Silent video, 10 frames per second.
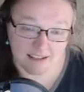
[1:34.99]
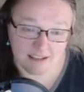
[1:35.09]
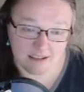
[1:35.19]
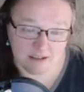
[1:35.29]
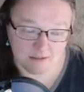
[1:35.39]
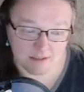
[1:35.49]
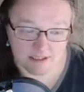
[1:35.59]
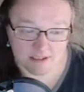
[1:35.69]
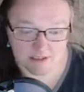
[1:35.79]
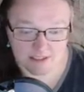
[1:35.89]
Because
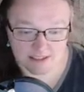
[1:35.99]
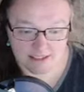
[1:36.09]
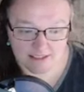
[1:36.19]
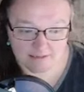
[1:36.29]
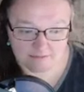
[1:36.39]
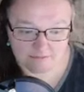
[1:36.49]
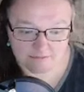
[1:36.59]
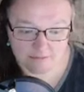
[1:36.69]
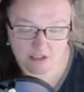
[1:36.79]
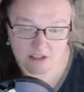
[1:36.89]
here's the thing,
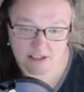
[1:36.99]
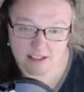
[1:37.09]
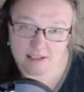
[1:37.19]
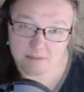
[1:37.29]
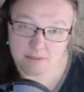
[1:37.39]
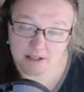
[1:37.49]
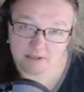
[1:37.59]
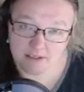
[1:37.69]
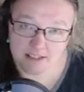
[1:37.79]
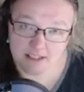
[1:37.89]
there's a lot of
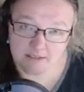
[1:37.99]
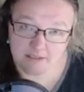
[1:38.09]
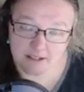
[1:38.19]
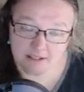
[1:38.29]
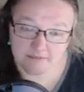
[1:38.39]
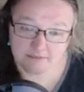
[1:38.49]
hypocrisy in it, right?